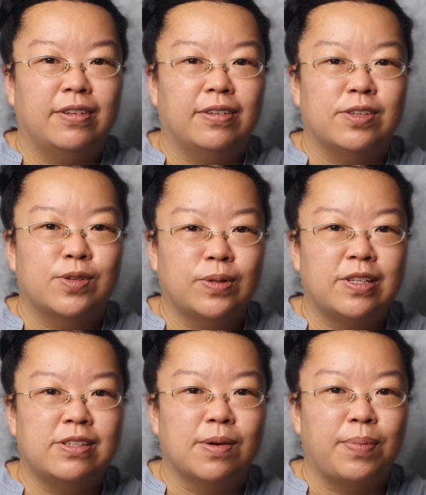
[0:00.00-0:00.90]
So
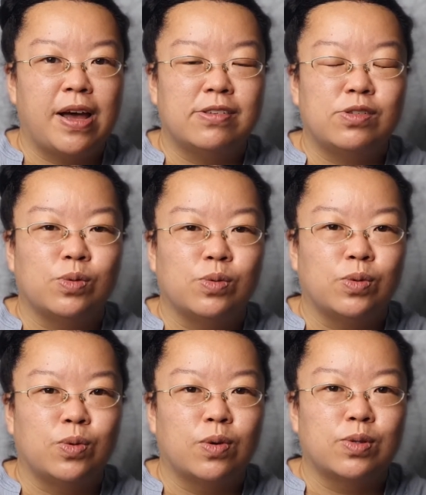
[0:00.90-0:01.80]
this applies to
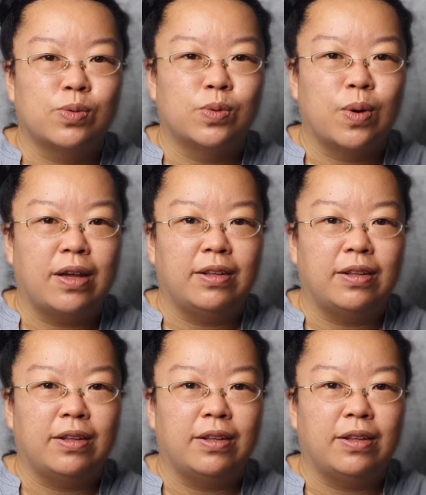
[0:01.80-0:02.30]
those who are in